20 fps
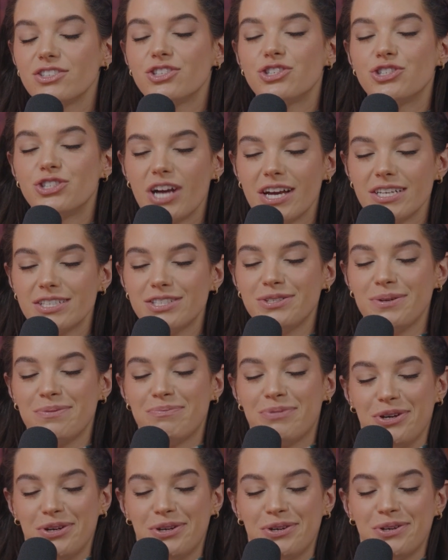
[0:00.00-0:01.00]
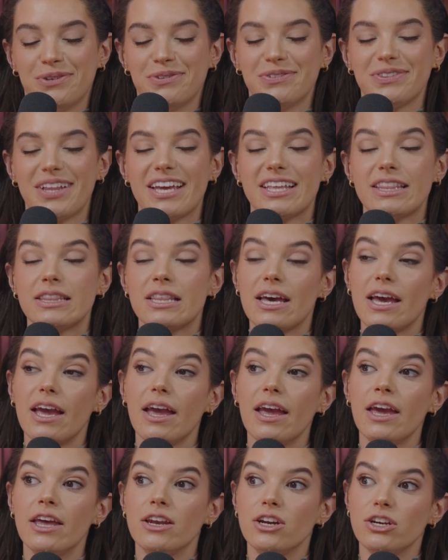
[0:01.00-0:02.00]
just to prove like the
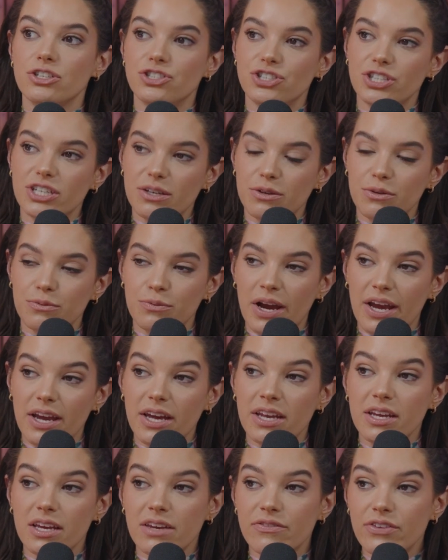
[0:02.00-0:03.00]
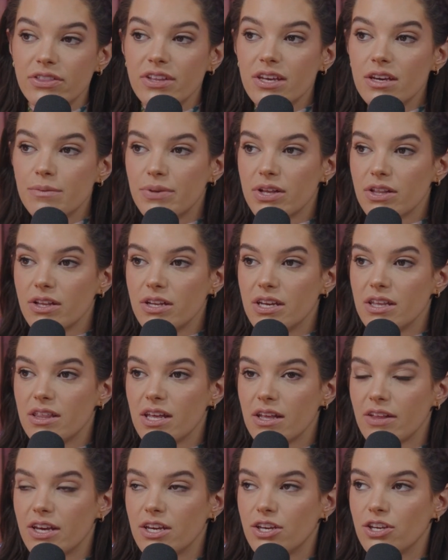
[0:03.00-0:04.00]
energy, right? And even the ability
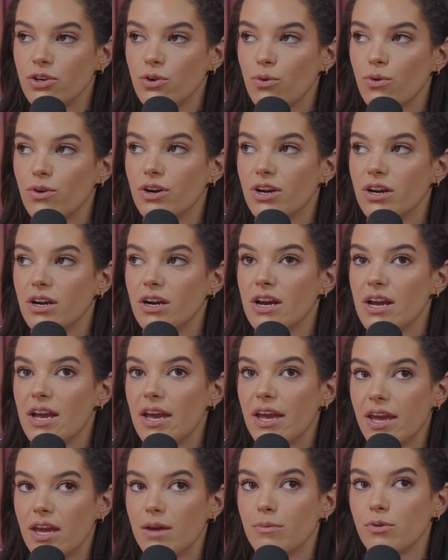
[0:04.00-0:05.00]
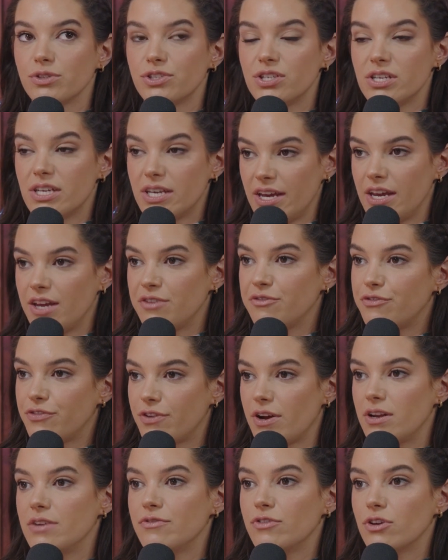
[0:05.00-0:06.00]
that like you're able to get in
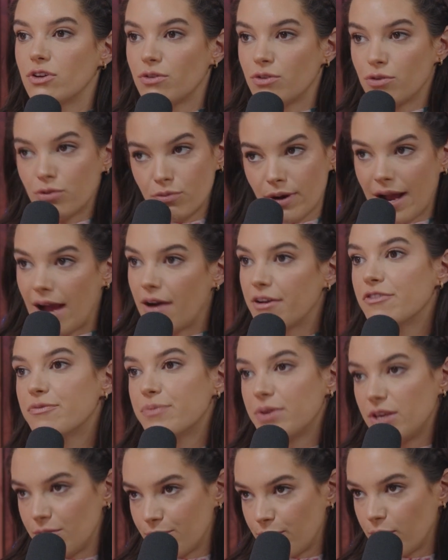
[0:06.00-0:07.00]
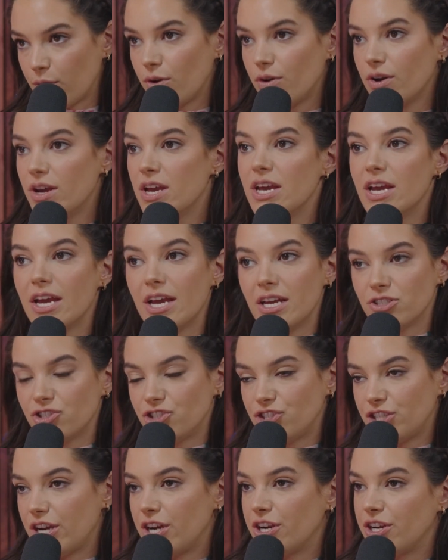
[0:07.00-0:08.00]
front of a crowd of people and
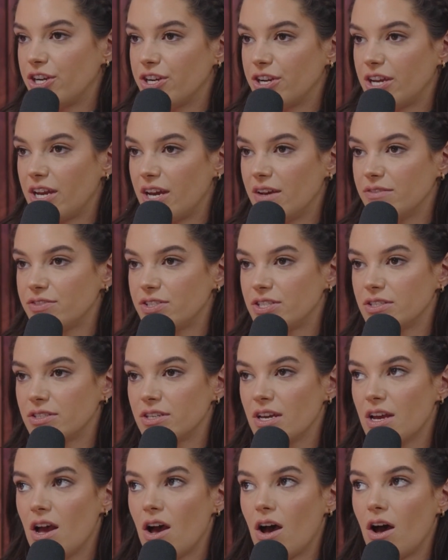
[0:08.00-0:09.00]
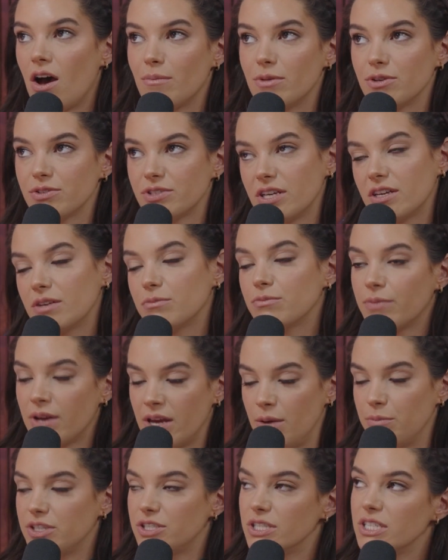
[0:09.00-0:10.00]
share your gifts, almost like
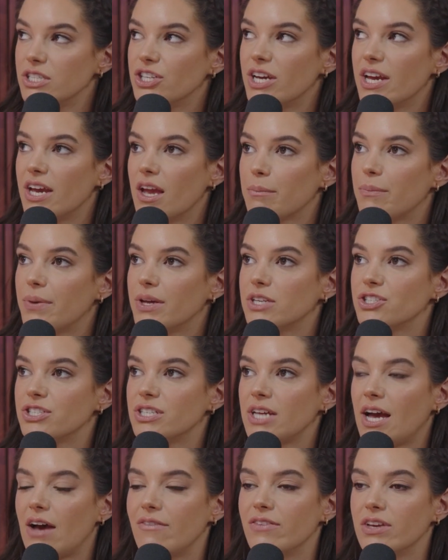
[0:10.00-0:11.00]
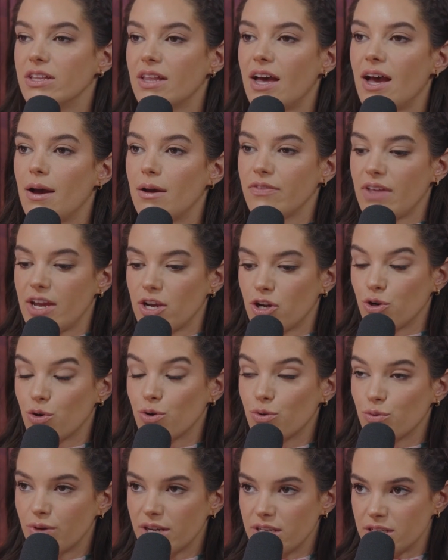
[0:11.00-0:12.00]
him with DJing, but just having that like
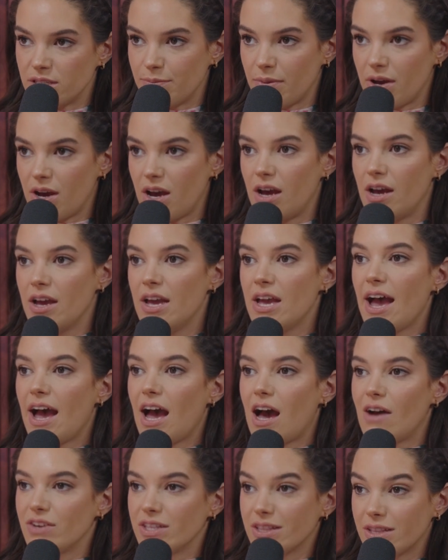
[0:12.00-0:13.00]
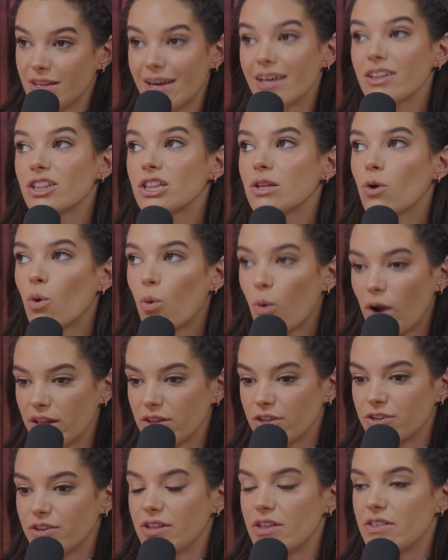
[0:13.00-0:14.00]
charisma, having
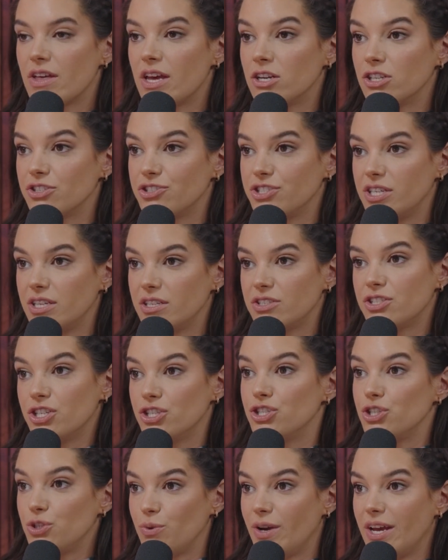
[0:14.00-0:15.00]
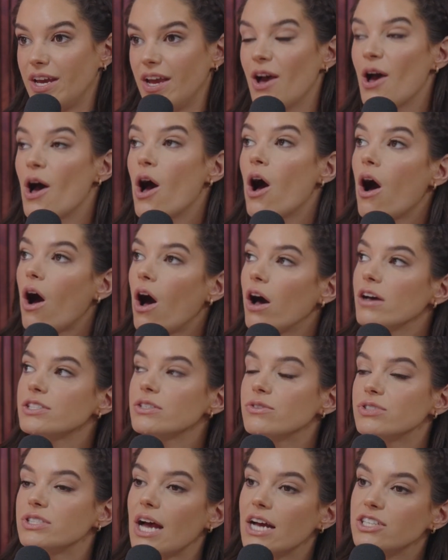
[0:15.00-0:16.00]
quite literally the energy to do it.
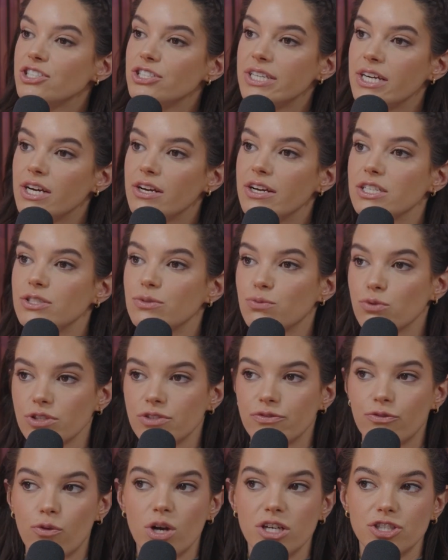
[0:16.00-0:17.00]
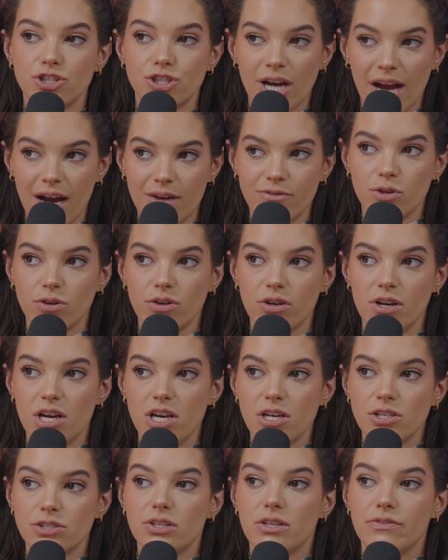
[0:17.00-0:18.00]
Also, Sagittarius rules foreign travel.
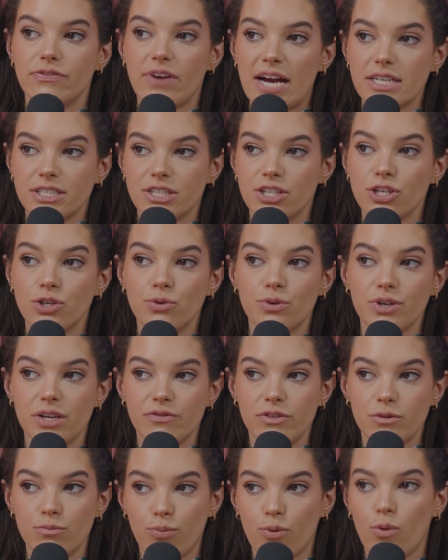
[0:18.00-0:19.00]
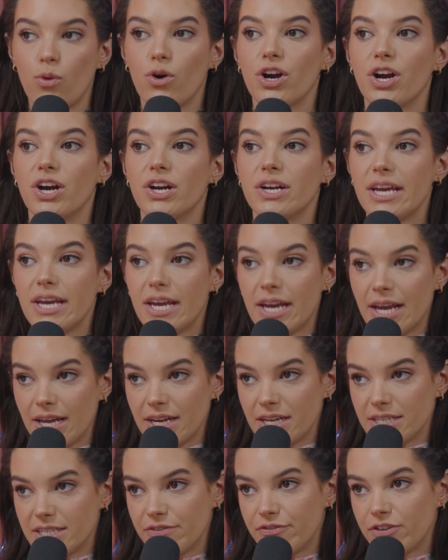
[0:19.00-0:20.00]
So the fact that you were even born
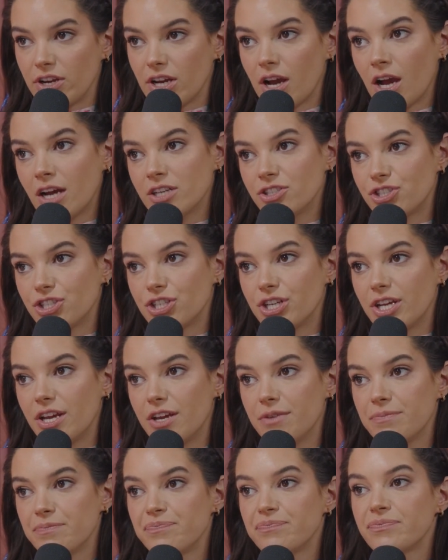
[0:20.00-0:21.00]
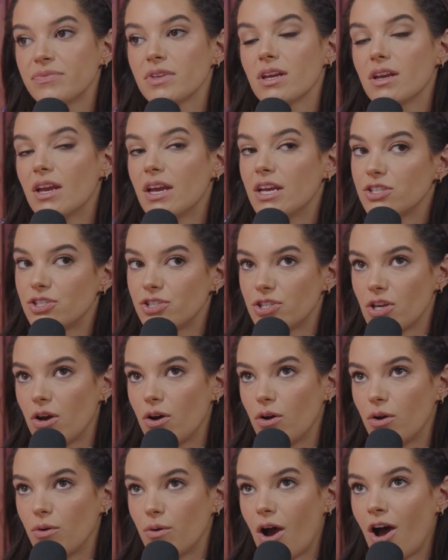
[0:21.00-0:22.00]
in a different country is
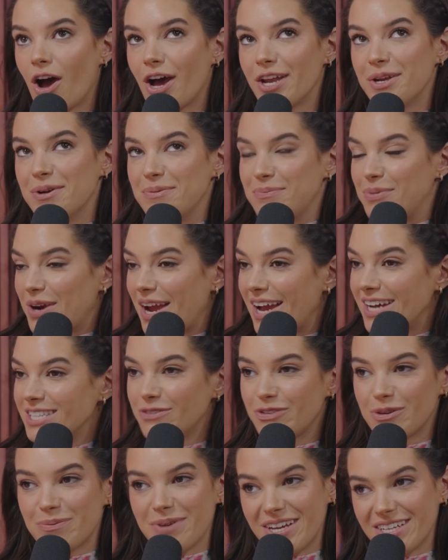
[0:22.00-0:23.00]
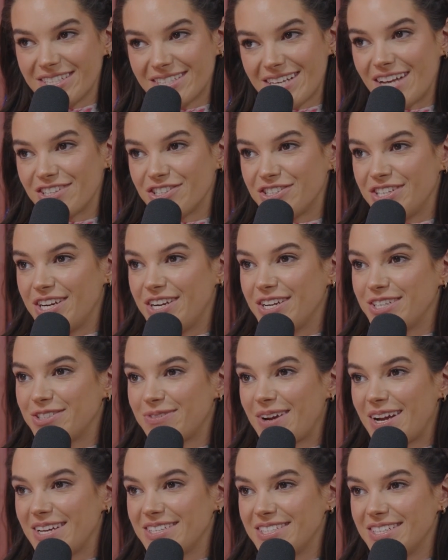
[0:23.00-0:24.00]
so on brand for being a
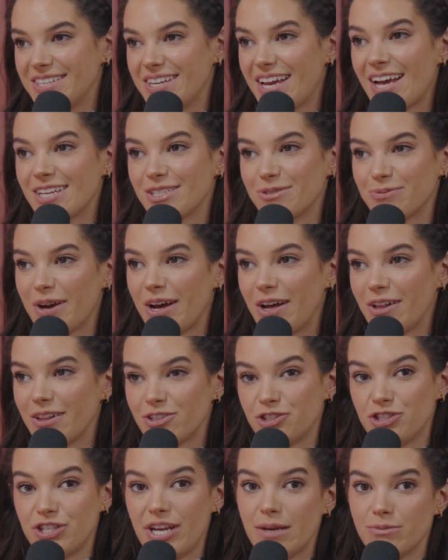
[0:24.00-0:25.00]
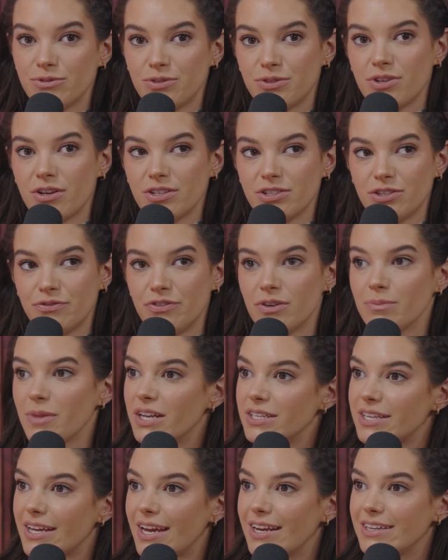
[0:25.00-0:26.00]
Sagittarius rising as well. James was also from
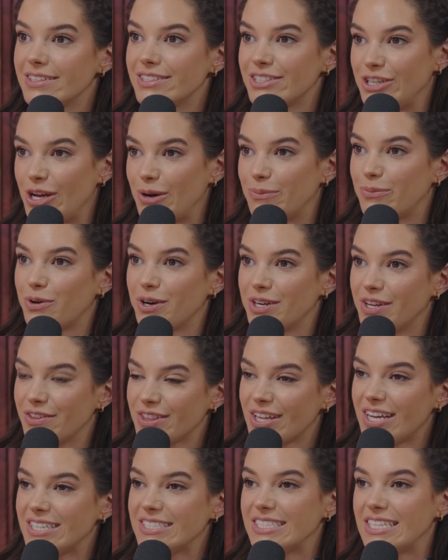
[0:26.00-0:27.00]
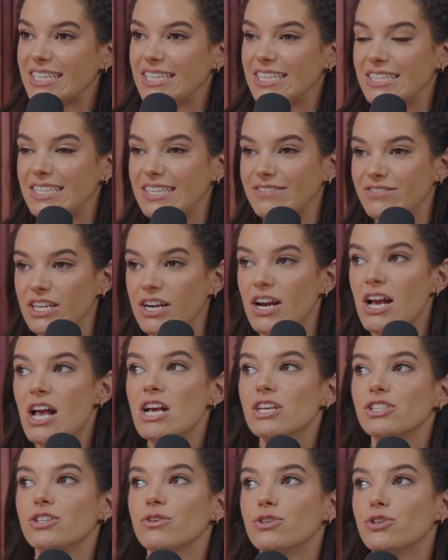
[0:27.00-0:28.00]
London, born in London and lived here.
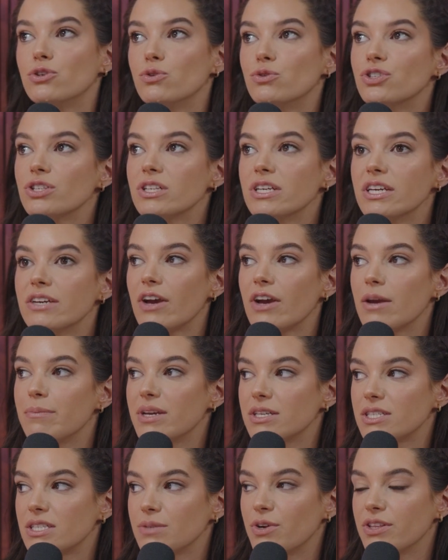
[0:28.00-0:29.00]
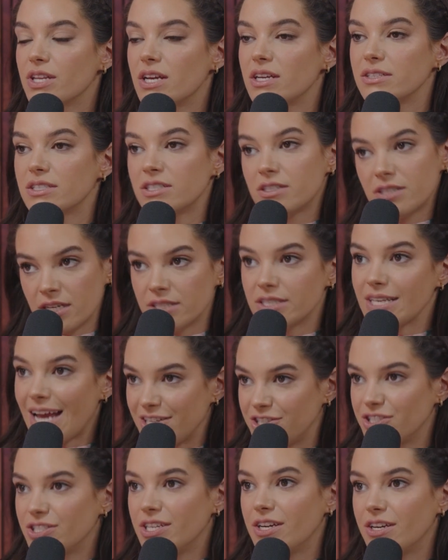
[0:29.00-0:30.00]
So usually meet someone that's a
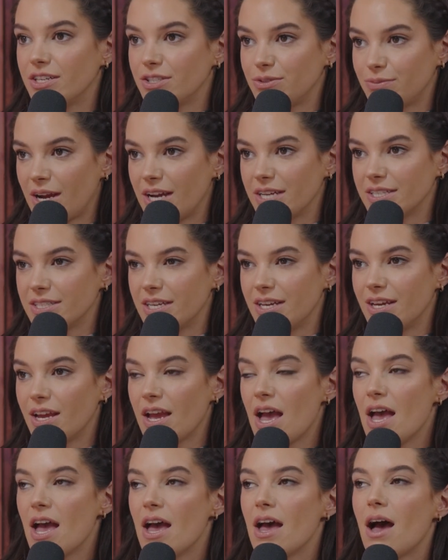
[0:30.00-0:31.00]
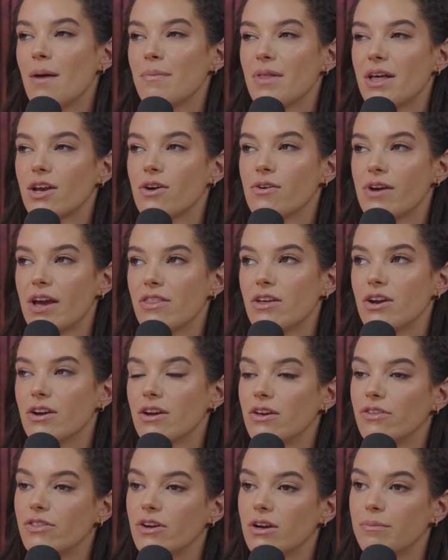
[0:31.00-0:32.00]
Sagittarius rising, I'm like, okay, they're
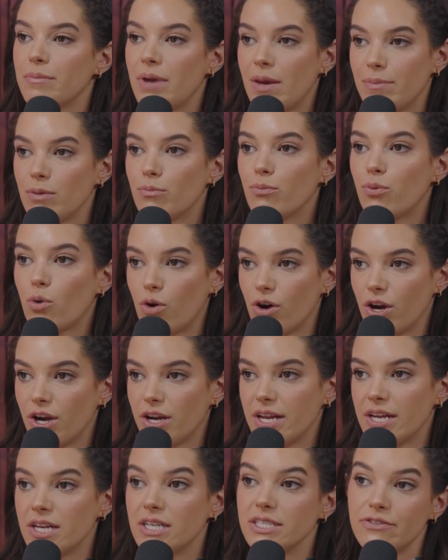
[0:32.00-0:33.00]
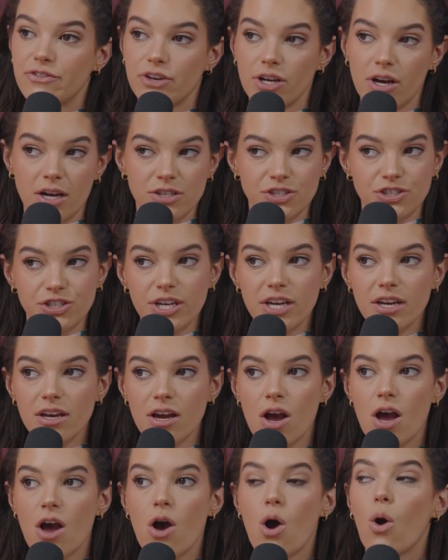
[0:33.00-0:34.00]
either maybe born in a different country,
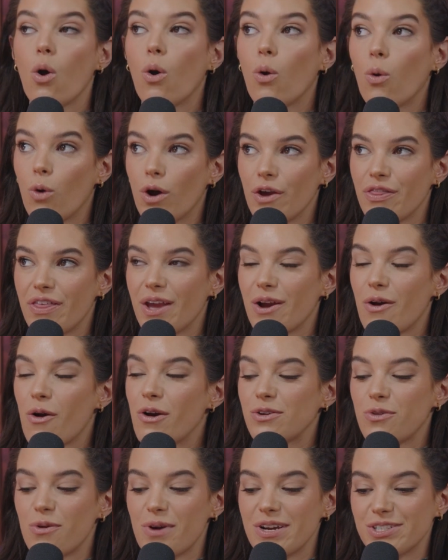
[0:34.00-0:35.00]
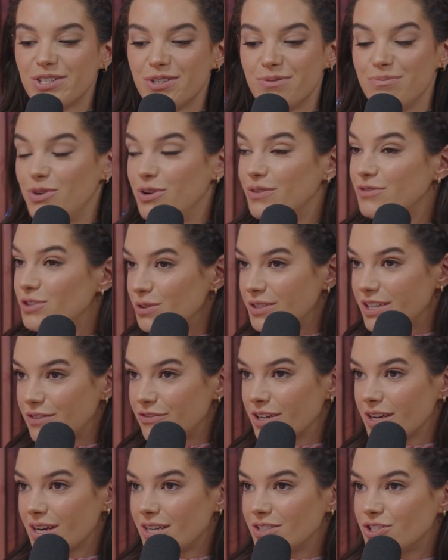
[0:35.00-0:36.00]
or they are going to move to a
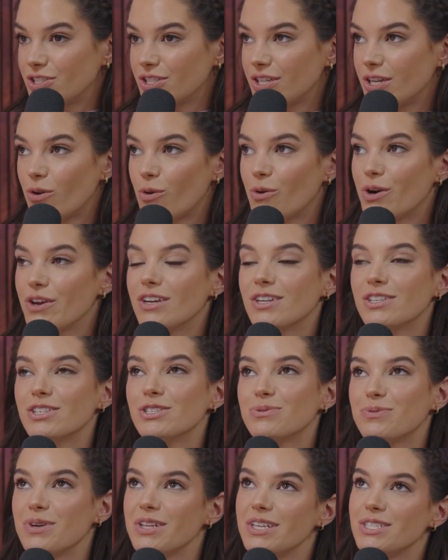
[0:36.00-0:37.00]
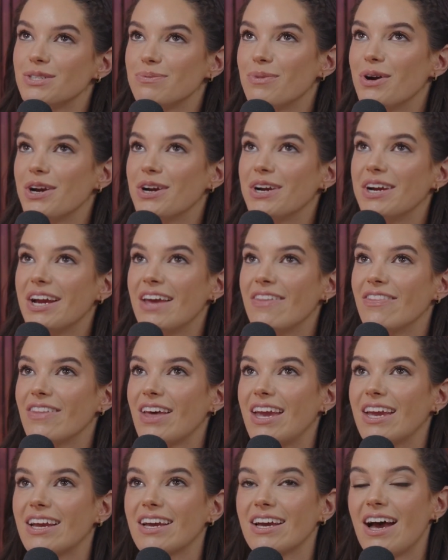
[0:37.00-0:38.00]
different country, or they're just really smart and
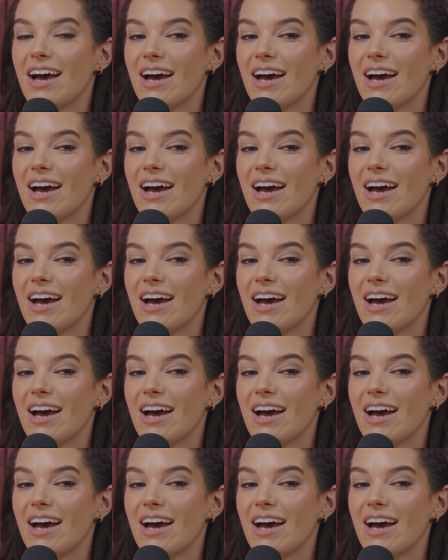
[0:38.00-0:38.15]
like